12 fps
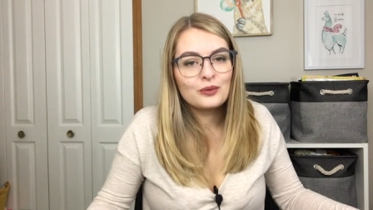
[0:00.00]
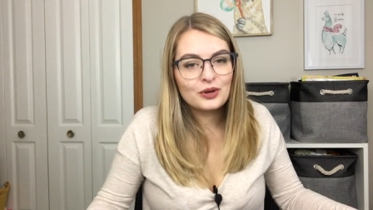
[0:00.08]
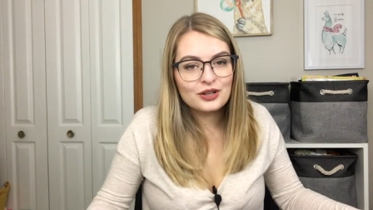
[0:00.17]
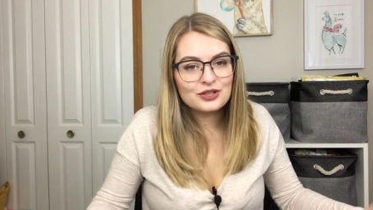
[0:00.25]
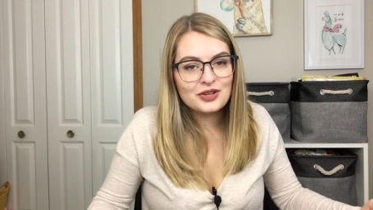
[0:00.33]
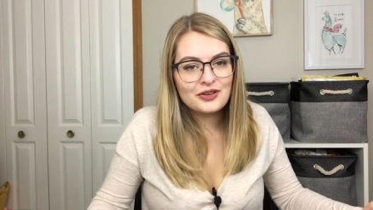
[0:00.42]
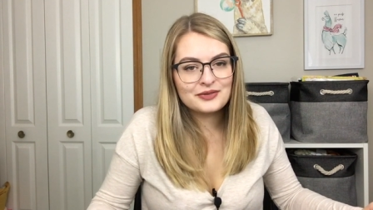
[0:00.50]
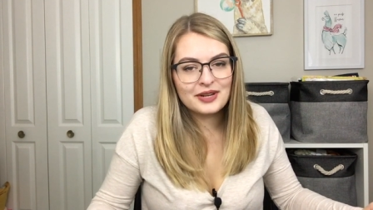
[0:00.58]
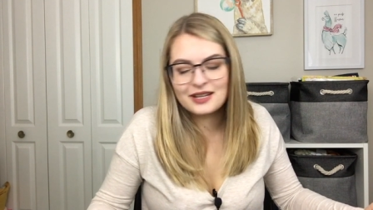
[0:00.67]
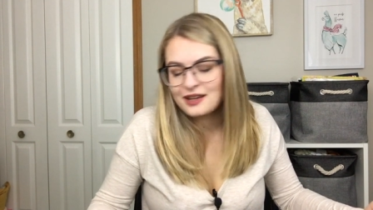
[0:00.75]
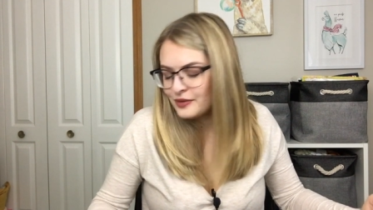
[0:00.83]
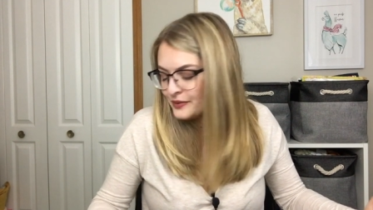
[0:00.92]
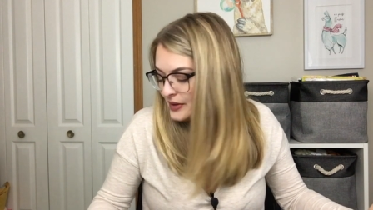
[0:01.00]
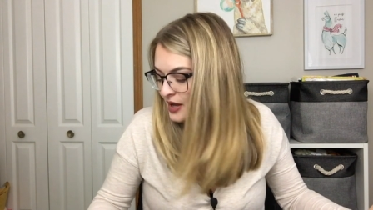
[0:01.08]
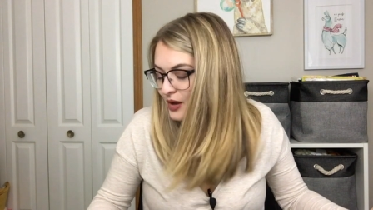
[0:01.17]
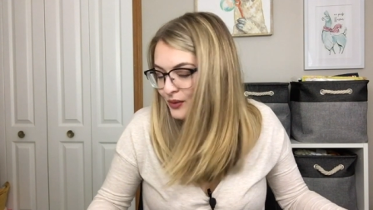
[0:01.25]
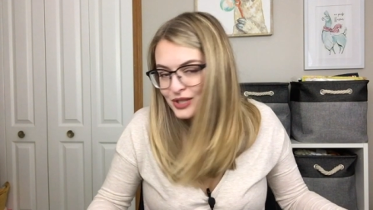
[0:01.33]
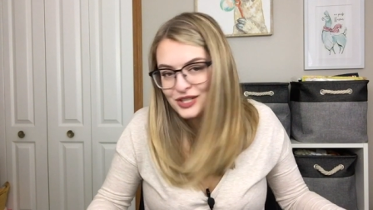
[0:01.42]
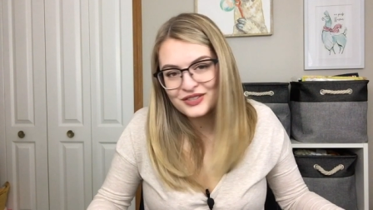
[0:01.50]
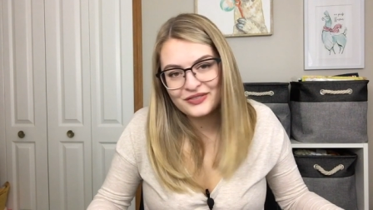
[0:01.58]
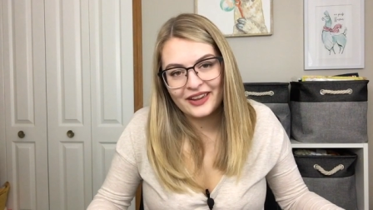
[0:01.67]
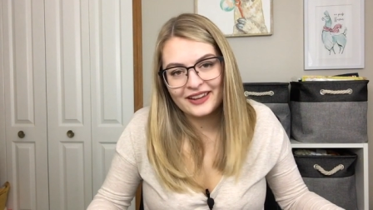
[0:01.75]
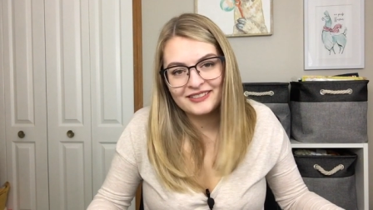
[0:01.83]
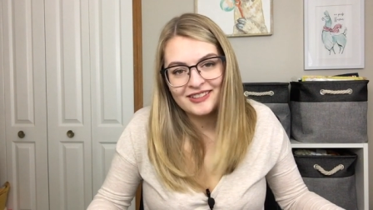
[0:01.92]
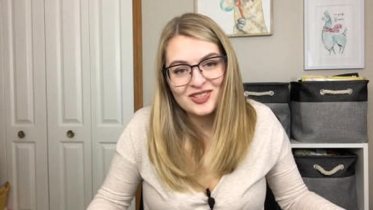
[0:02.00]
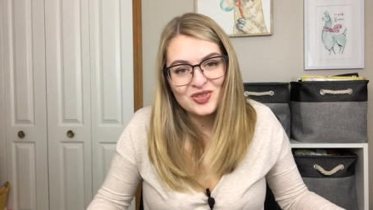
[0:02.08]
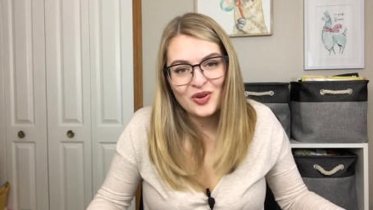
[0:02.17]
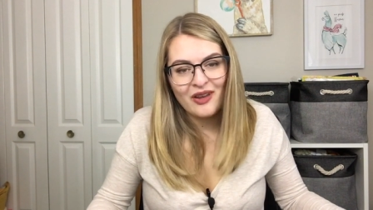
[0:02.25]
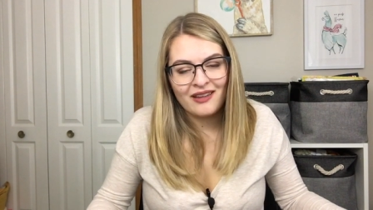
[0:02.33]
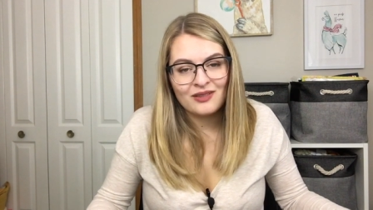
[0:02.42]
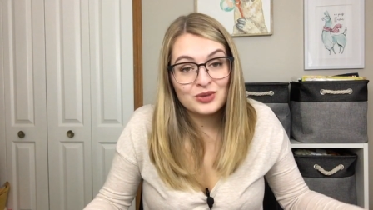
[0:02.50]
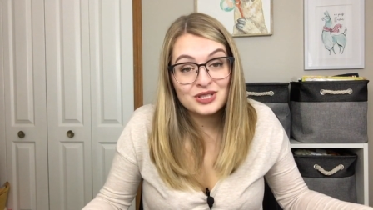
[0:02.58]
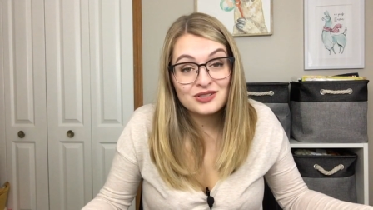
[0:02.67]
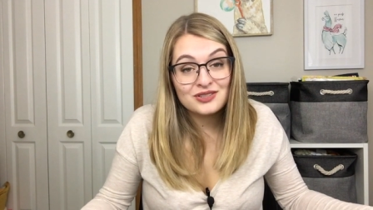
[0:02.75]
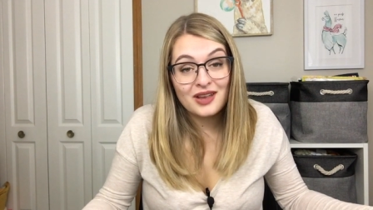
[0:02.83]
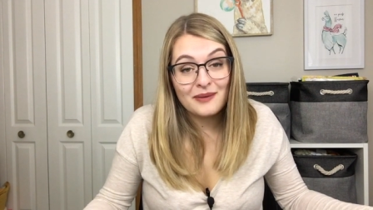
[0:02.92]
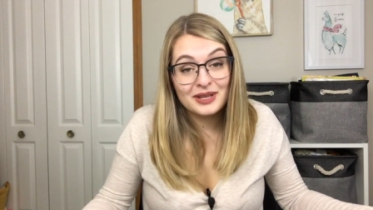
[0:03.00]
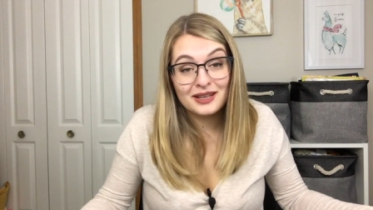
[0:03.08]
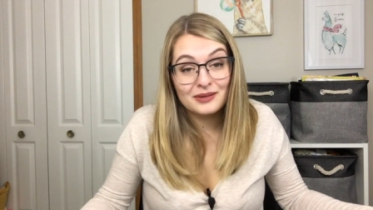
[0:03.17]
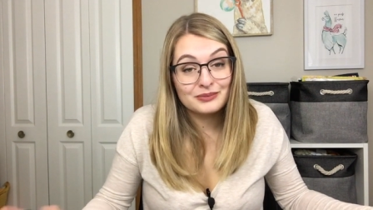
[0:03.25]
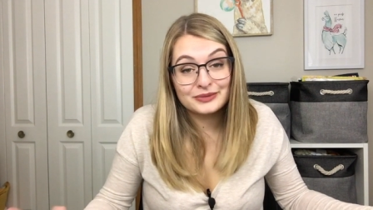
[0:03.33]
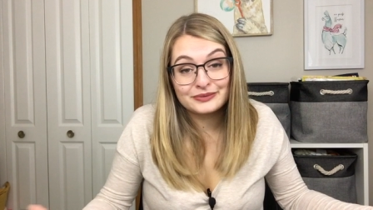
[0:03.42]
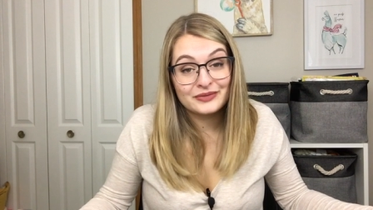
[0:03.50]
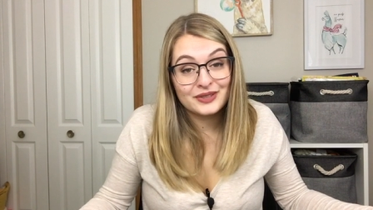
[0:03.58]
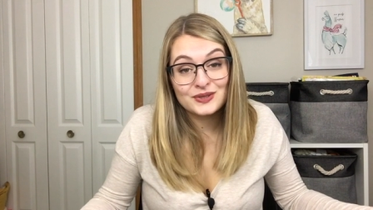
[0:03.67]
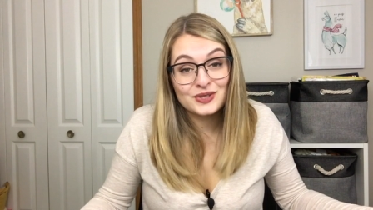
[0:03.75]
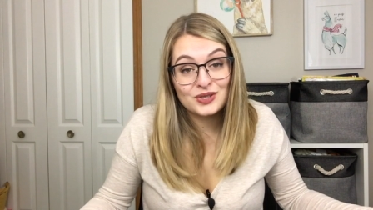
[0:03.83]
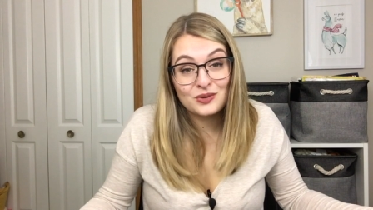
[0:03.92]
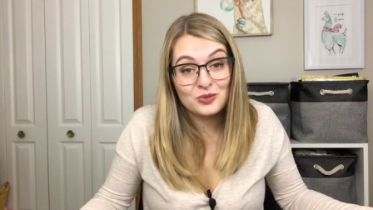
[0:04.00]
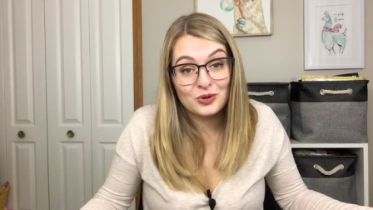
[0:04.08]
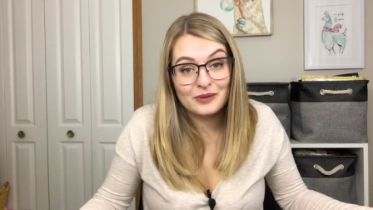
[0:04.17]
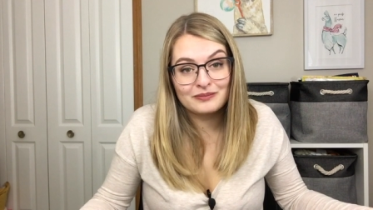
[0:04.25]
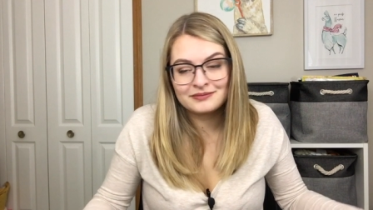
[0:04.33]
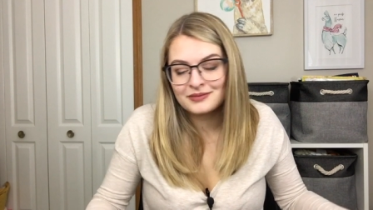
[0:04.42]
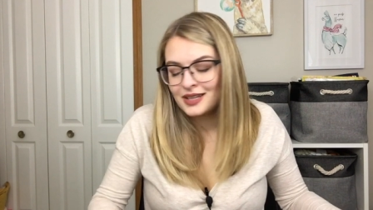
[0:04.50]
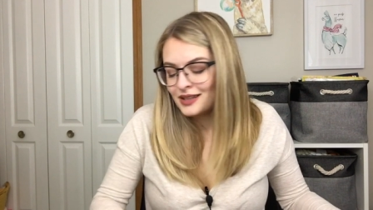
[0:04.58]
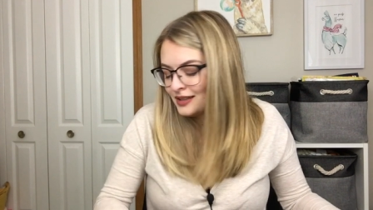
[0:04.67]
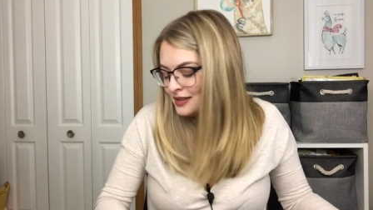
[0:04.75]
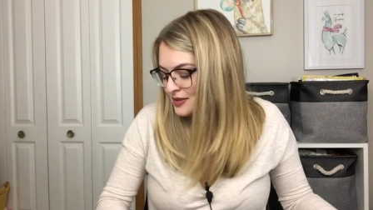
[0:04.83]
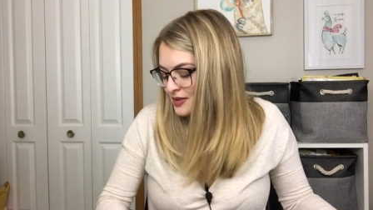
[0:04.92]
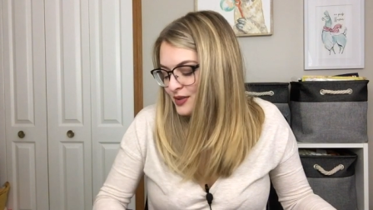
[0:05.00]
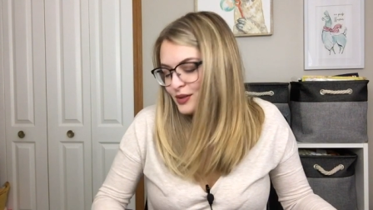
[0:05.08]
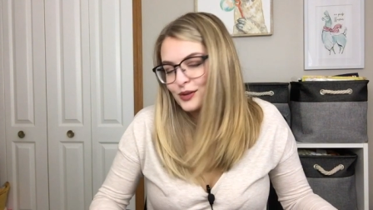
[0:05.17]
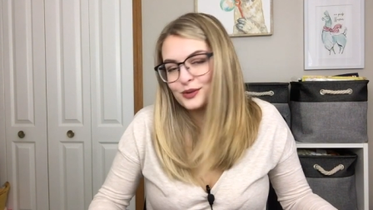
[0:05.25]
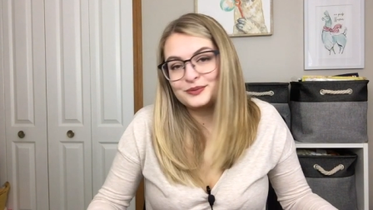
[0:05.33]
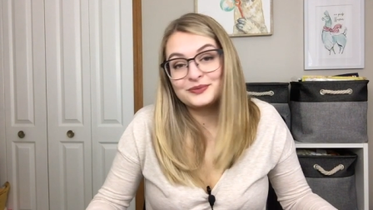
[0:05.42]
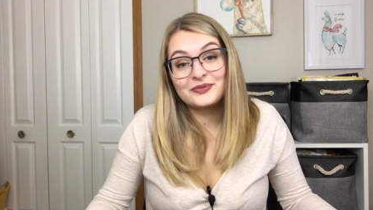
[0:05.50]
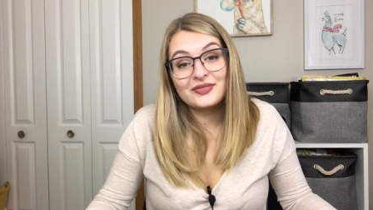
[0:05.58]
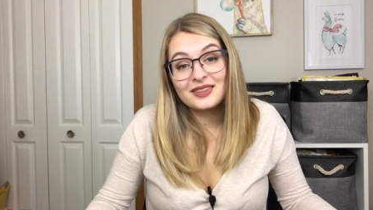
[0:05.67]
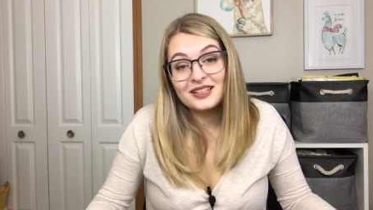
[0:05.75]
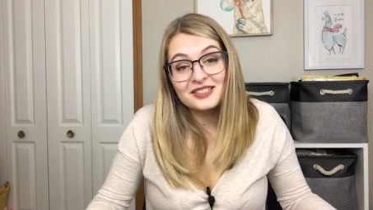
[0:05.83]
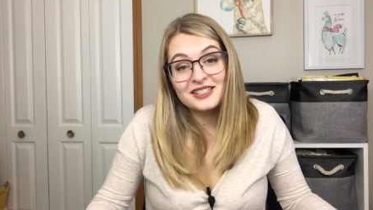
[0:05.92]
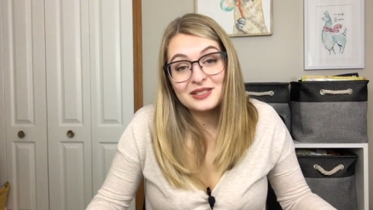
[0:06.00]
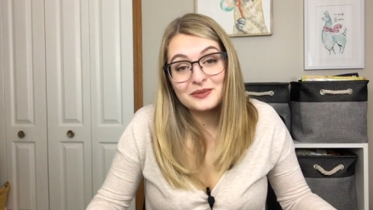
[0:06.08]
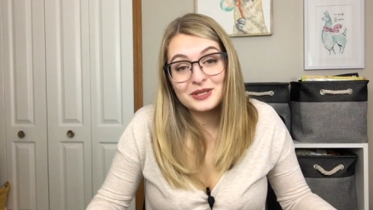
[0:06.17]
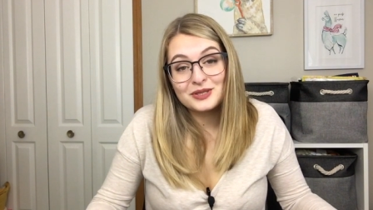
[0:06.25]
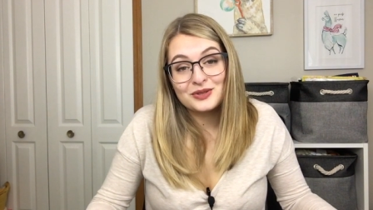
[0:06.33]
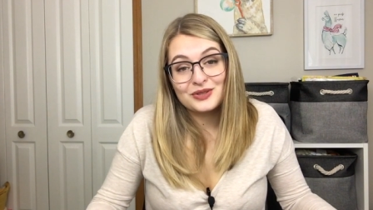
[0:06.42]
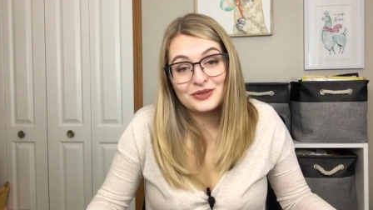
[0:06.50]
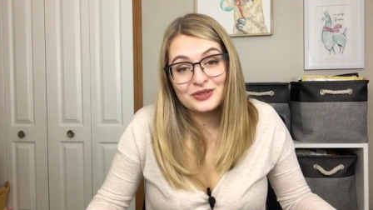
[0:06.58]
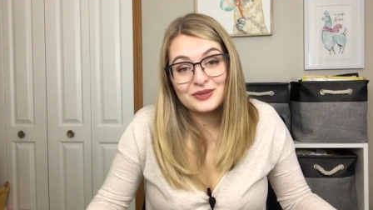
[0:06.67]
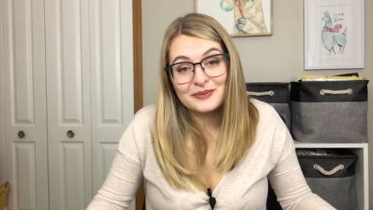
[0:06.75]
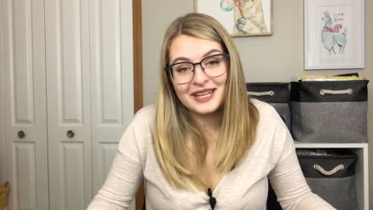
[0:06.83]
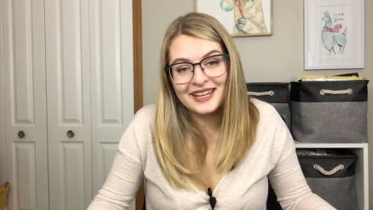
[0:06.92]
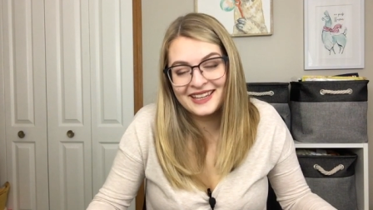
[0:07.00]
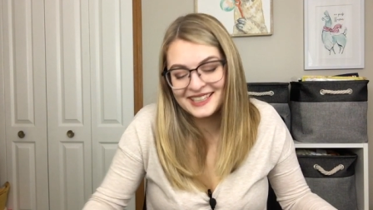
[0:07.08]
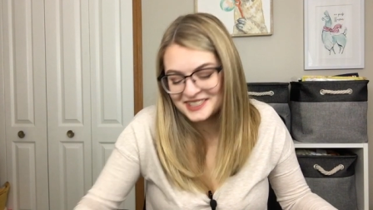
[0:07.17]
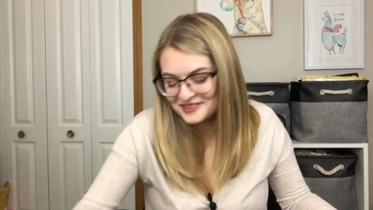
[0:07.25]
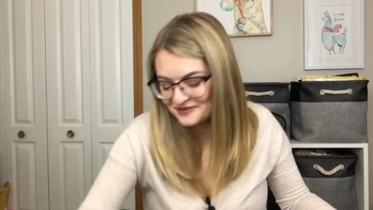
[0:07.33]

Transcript: work on shawls right now, which is fine. It's okay. Winter's coming up. They're still warm, so they'll still be useful to me.